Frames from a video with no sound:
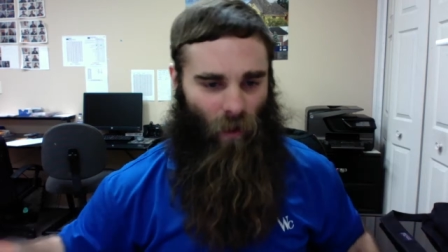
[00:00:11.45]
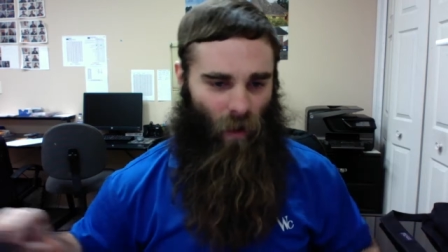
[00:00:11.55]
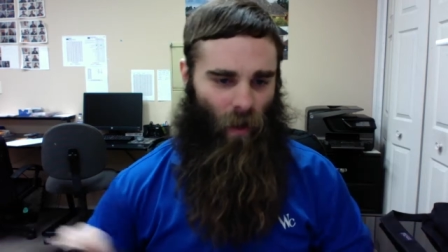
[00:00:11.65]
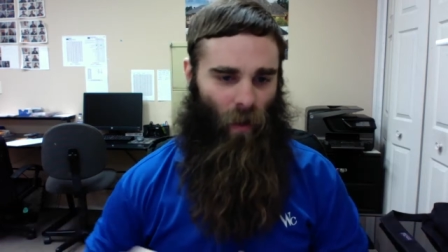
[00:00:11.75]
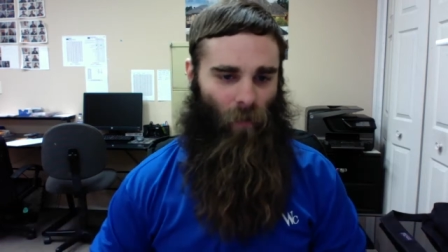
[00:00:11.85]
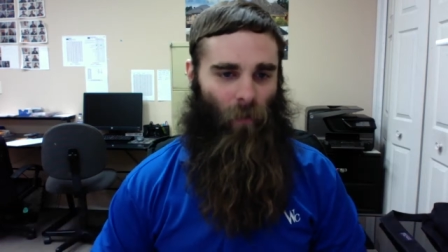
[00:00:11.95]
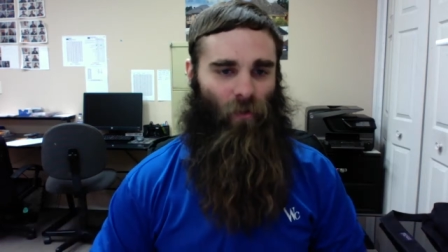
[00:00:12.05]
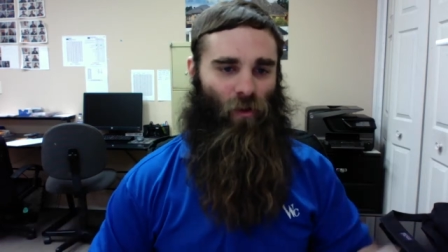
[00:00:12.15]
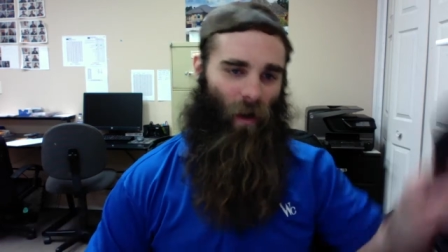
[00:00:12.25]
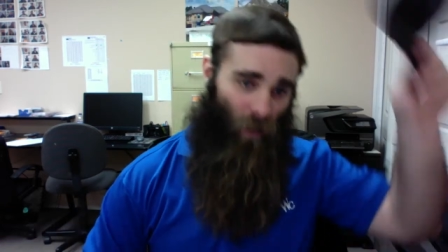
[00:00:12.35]
I'm going to
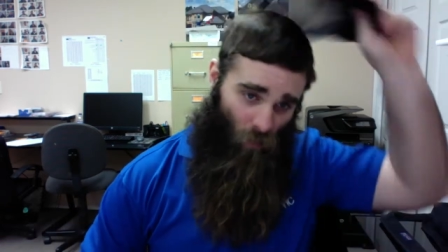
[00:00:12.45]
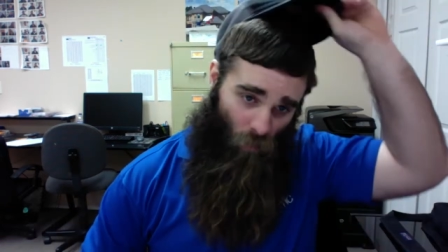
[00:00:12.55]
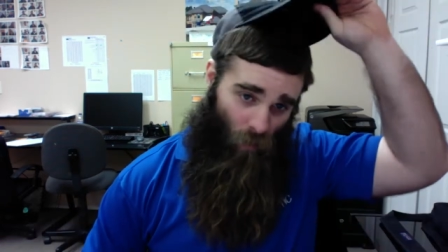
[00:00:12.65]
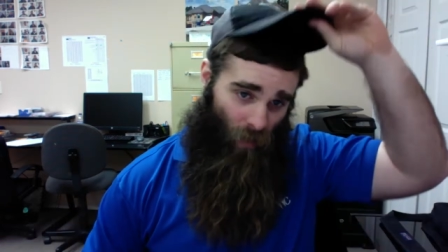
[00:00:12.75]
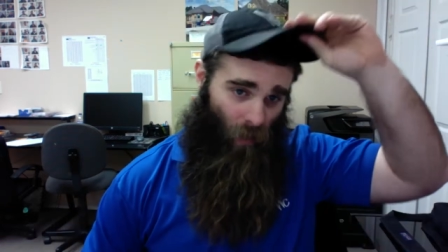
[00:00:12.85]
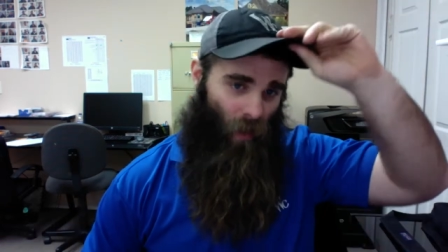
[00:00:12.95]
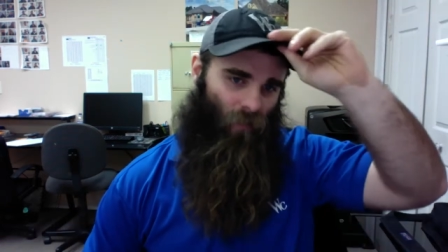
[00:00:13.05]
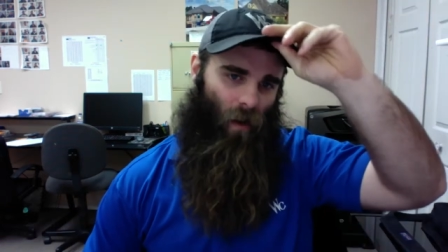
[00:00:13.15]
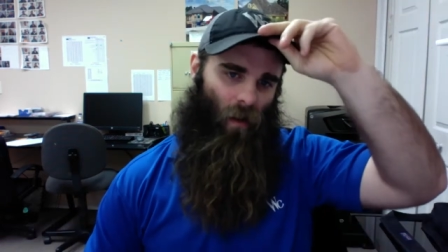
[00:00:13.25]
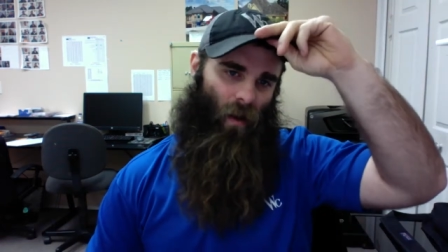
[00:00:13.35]
try and go quick. I've
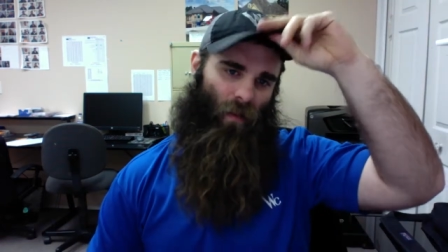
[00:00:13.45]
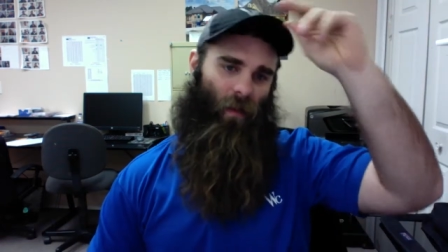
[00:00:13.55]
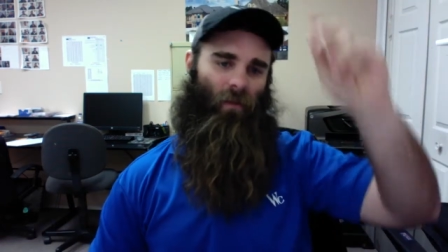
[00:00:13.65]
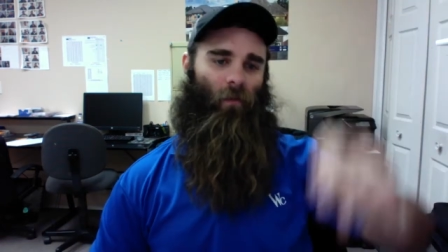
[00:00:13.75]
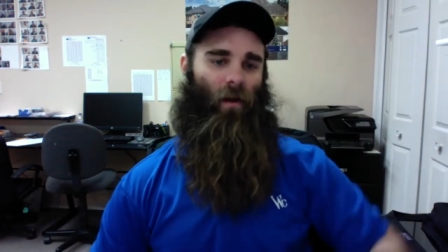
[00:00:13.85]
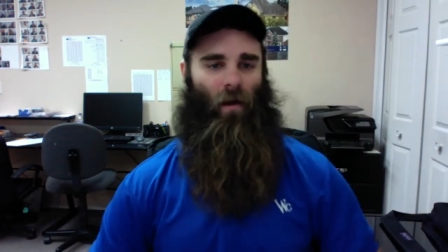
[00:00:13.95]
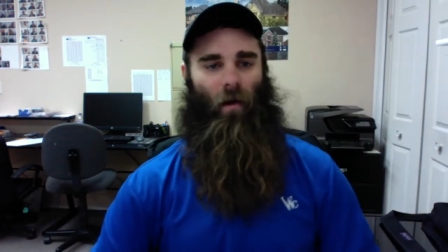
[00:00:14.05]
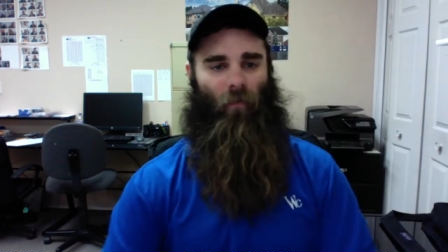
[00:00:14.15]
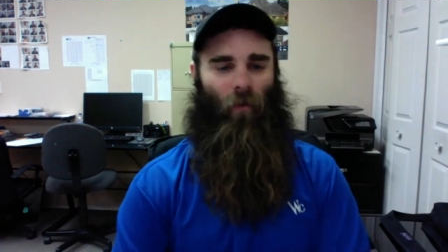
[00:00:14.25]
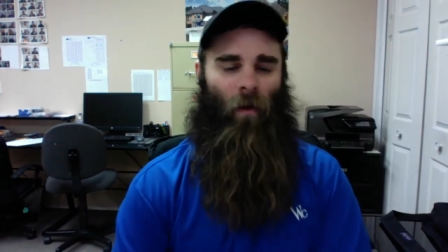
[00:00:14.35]
got a lot of things I want to
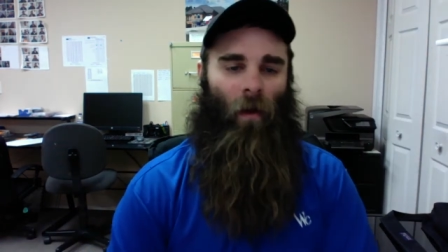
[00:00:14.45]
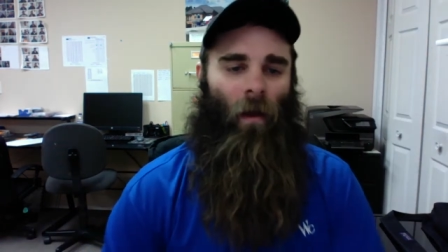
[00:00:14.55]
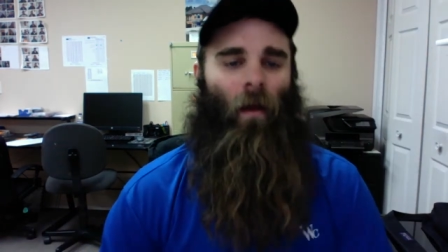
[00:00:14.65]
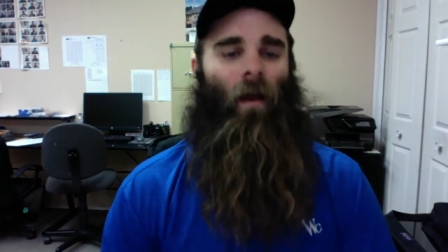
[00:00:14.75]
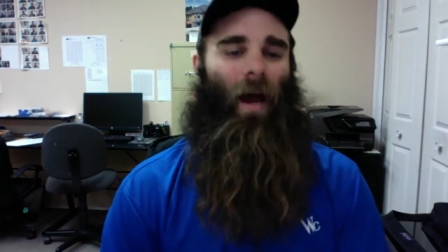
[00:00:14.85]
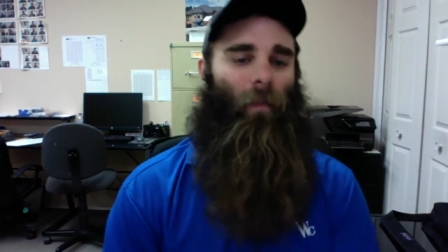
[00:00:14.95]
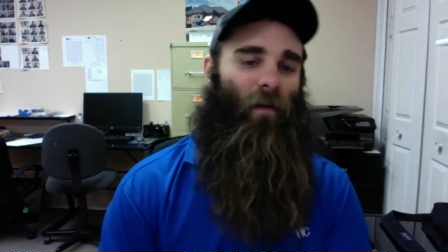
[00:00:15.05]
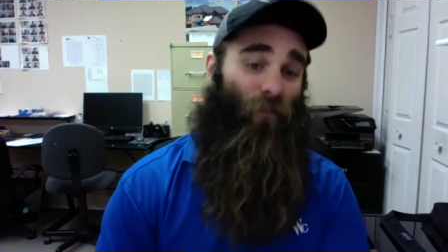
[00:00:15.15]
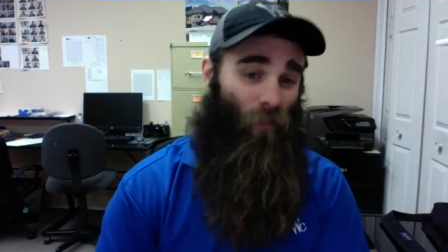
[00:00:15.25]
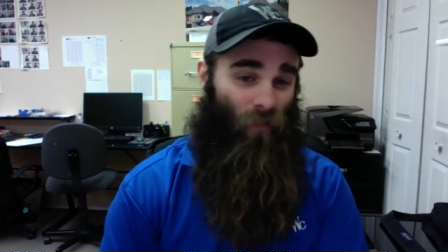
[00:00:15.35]
cover. I
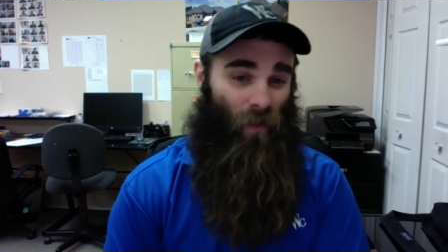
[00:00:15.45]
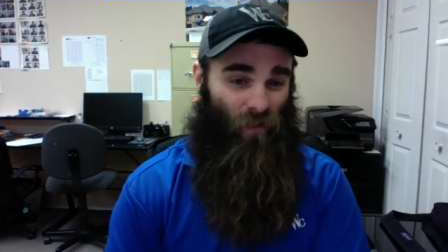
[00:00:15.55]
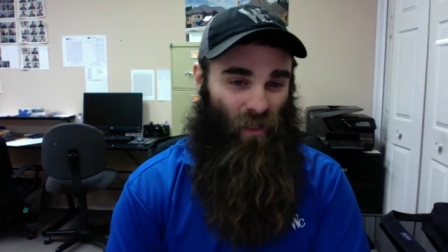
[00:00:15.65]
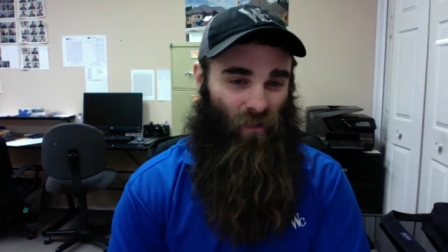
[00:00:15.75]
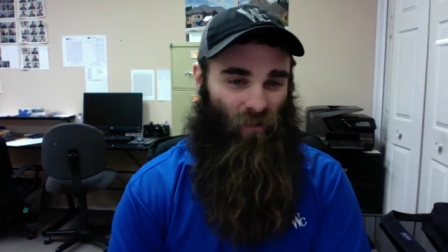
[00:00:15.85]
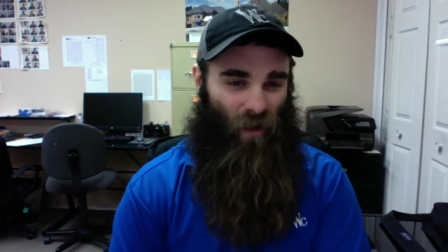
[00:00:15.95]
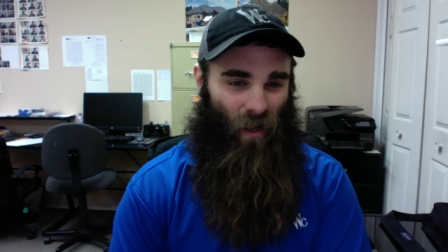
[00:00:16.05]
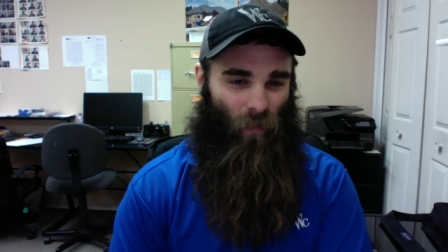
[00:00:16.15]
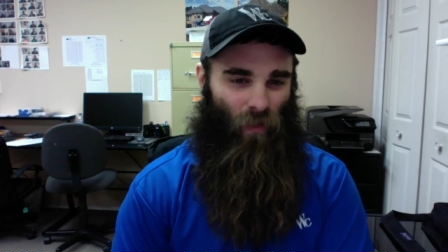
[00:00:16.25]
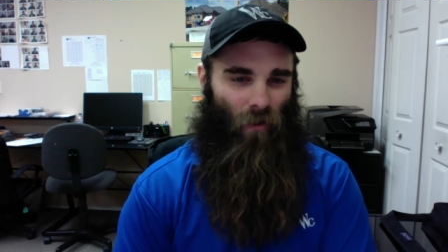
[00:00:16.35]
made 4 videos
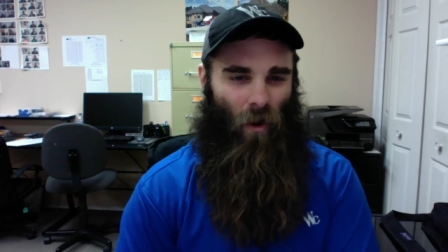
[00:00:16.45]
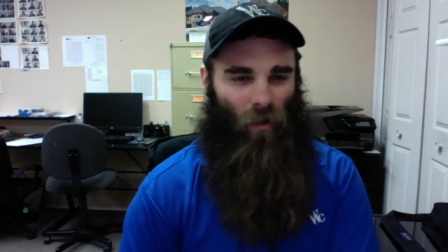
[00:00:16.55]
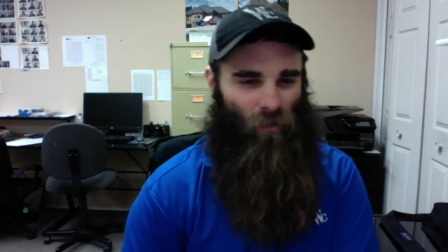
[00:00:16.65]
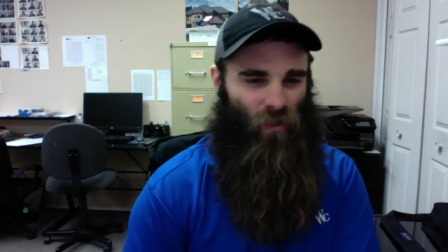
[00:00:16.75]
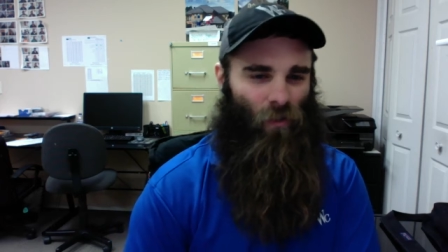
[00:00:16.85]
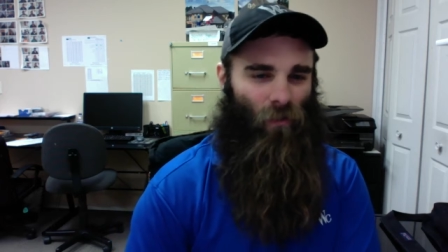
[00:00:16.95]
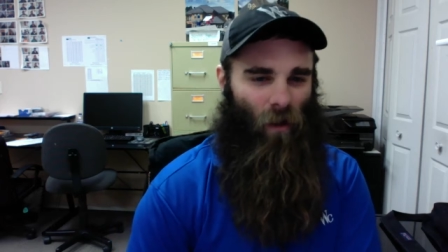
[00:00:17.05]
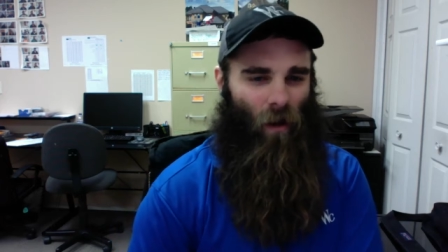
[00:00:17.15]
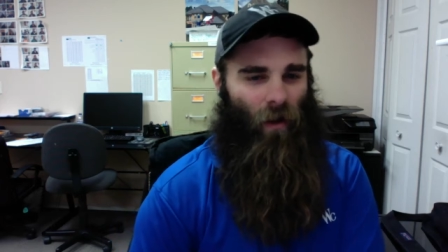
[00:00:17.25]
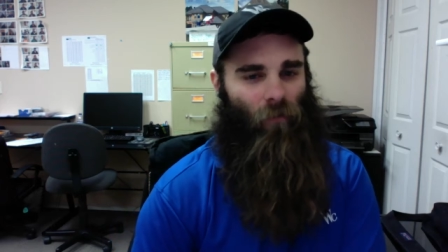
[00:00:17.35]
yesterday, but they're all a little too
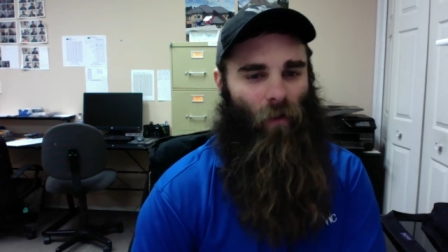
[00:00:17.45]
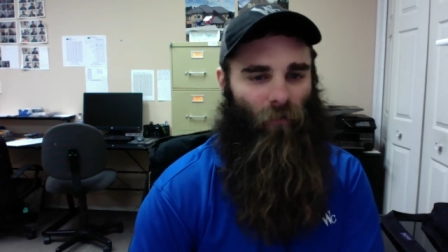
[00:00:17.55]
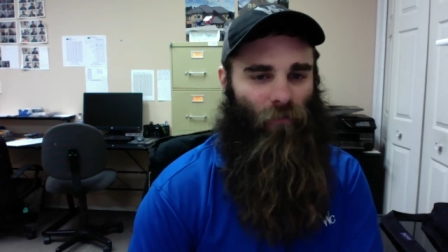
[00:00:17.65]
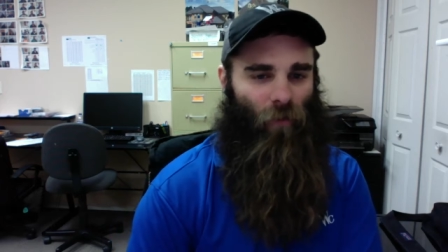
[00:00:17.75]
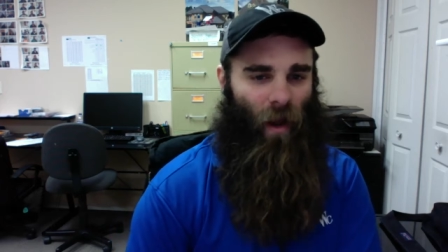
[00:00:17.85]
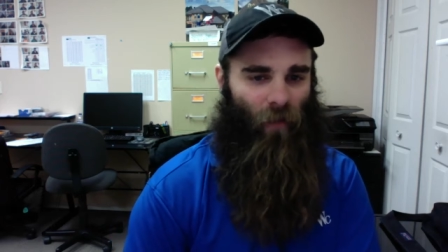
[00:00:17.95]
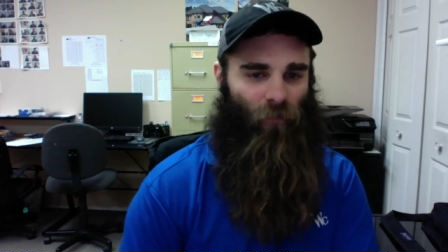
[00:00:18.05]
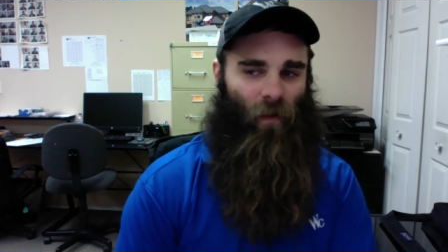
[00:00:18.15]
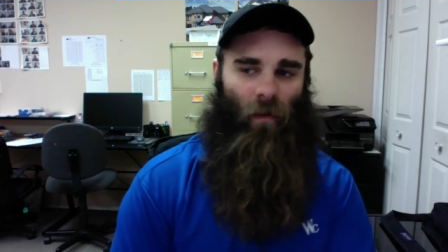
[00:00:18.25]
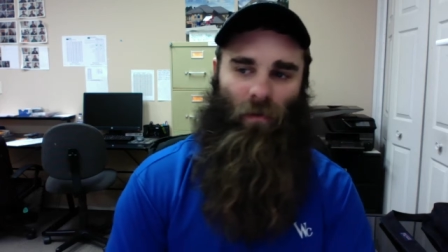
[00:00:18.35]
long and rough draft.